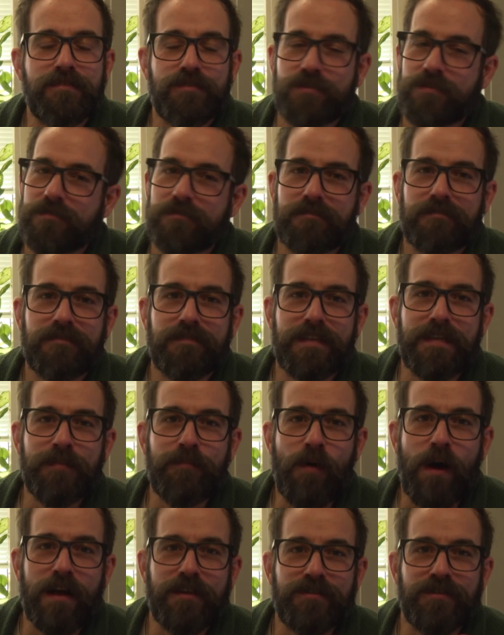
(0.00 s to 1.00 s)
Just
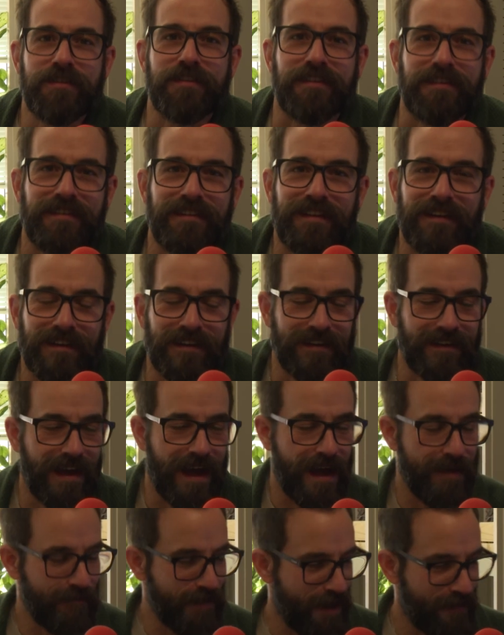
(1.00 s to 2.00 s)
keep watching. Uh,
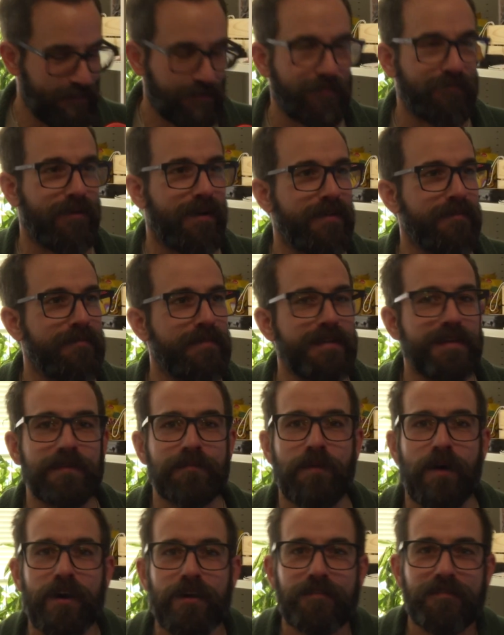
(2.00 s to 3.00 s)
I'm having fun being
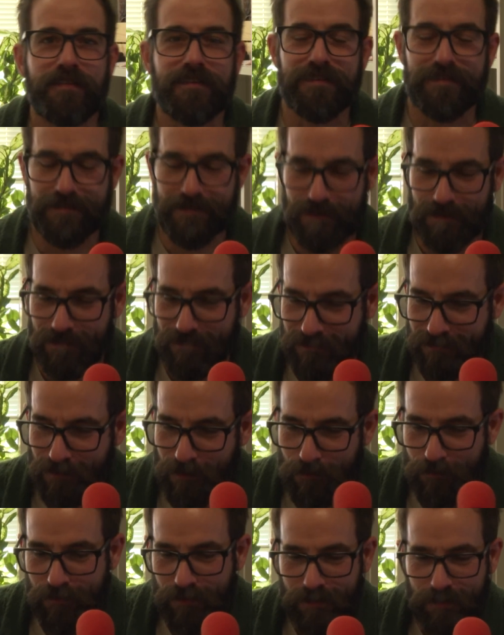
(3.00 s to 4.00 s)
a part of it, so
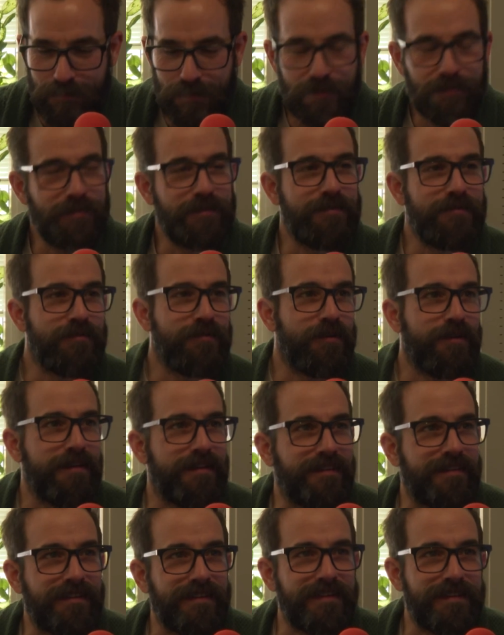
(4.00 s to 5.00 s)
hopefully people are
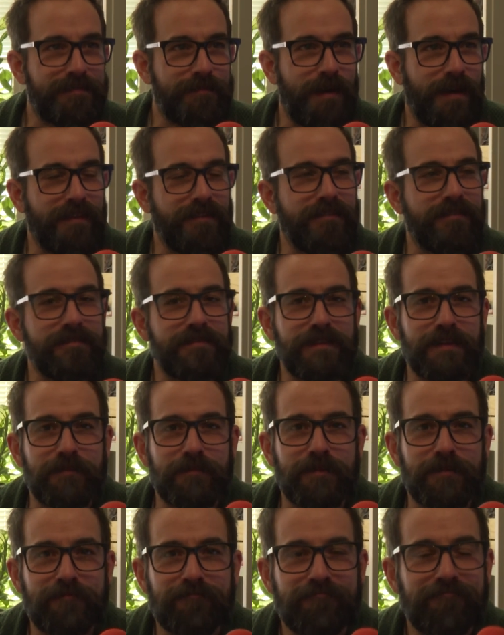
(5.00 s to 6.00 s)
enjoying at least my little
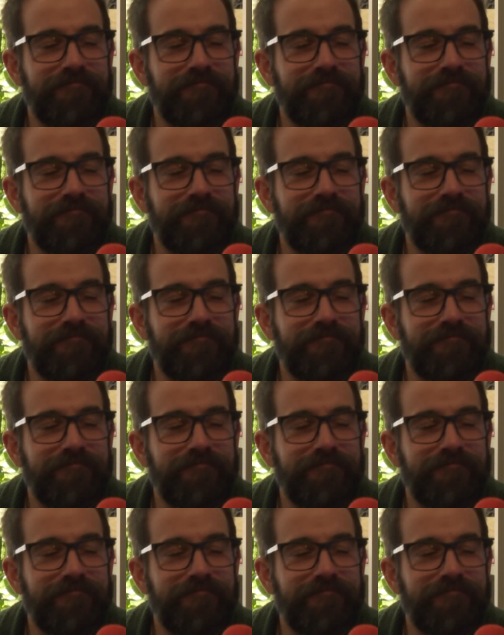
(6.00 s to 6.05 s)
segment.